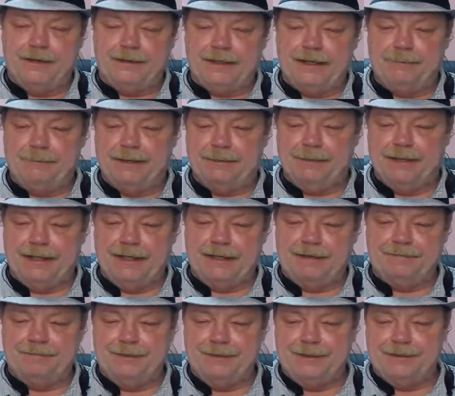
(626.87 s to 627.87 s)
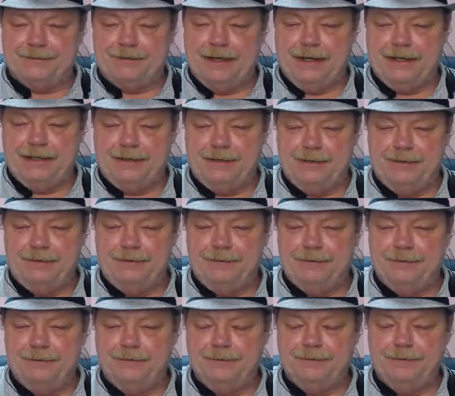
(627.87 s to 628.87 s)
that might be kind of fun to try and
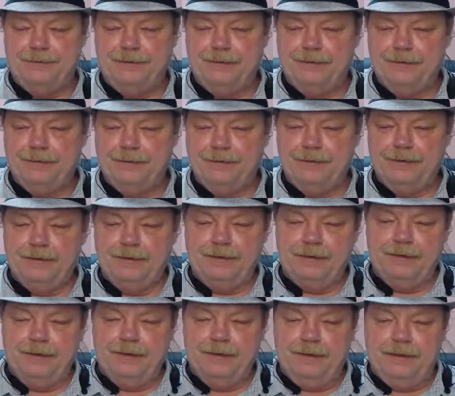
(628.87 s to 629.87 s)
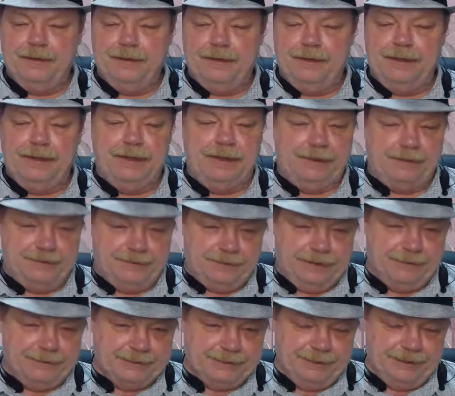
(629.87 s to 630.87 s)
do. And so
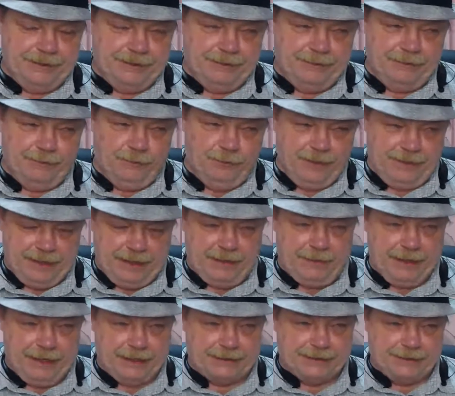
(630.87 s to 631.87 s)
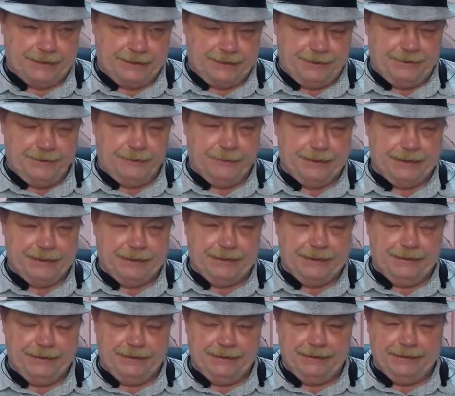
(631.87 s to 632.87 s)
I was gonna, without actually doing
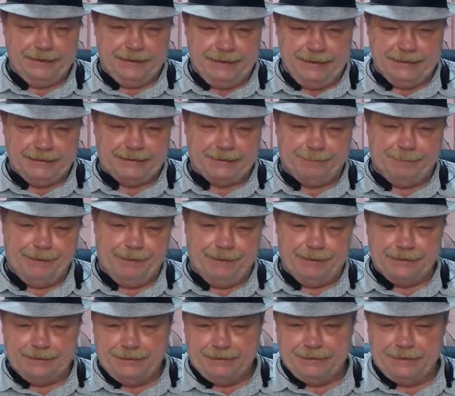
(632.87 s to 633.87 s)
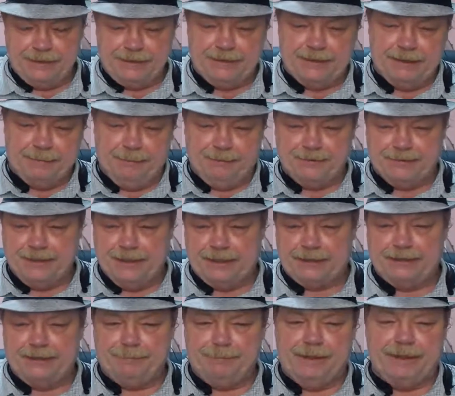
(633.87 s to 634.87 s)
the guest appearance, I was gonna double
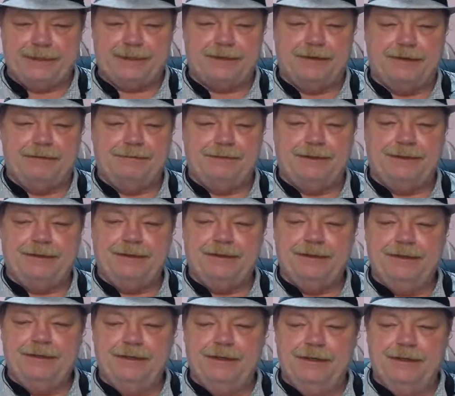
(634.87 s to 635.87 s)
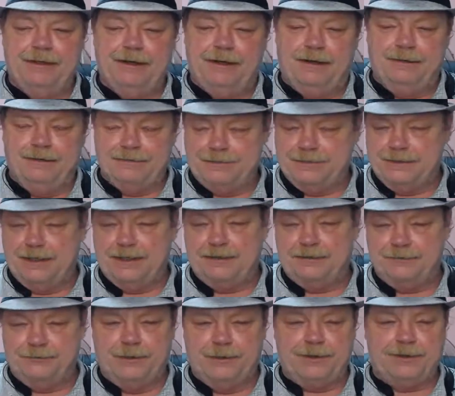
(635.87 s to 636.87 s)
check that, make sure all the
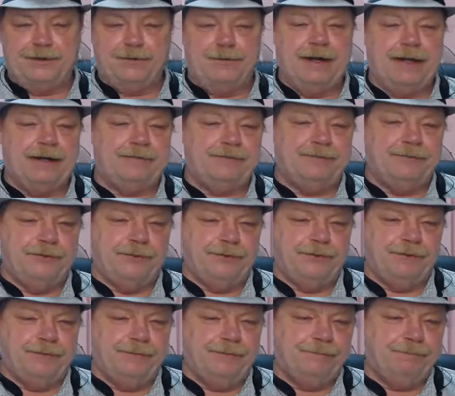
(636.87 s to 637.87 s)
settings were correct for